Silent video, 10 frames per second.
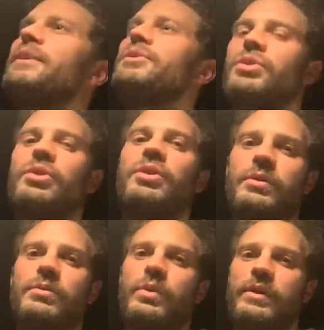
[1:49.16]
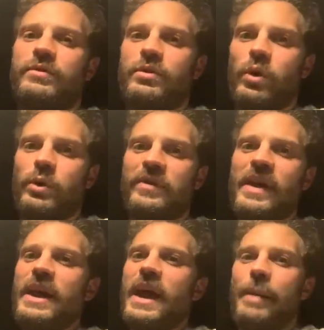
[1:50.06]
the two that we've toyed with.
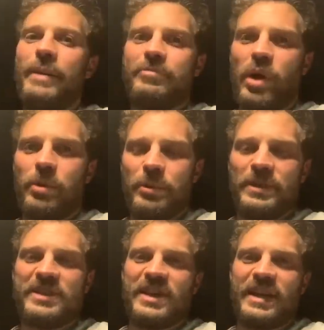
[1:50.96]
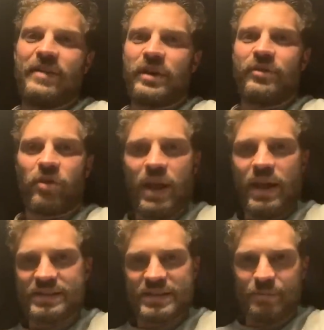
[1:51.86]
I mean, I've probably seen every
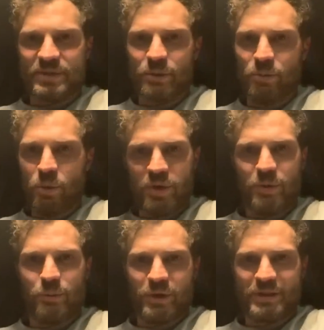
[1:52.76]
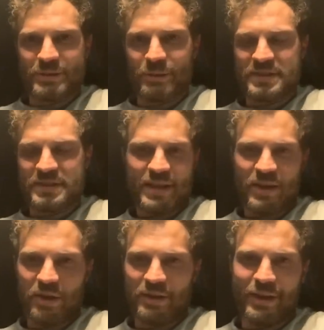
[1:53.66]
Friends episode more than once. So does that
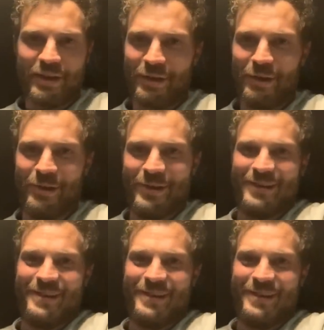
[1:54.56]
count? I don't know.